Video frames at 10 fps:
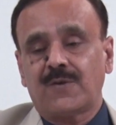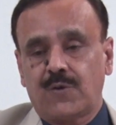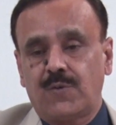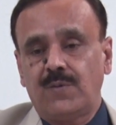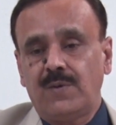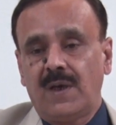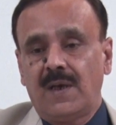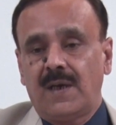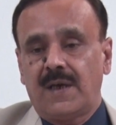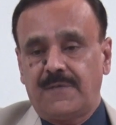So,
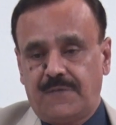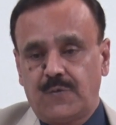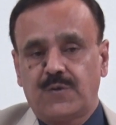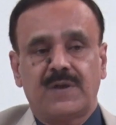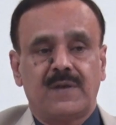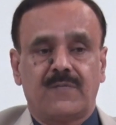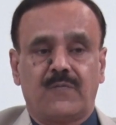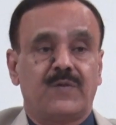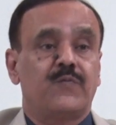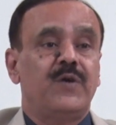in future,
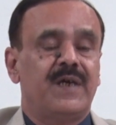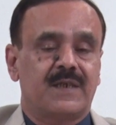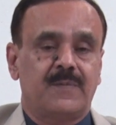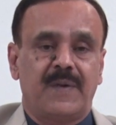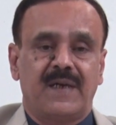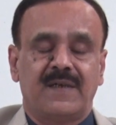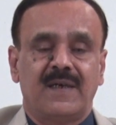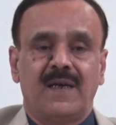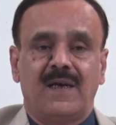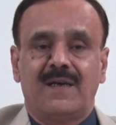what we expect,
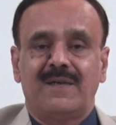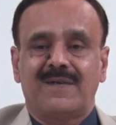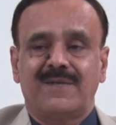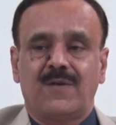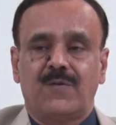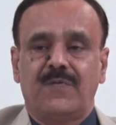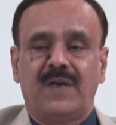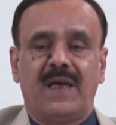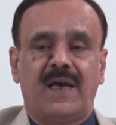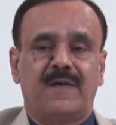ultrasound will
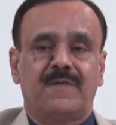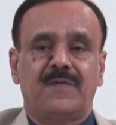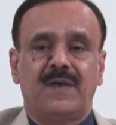have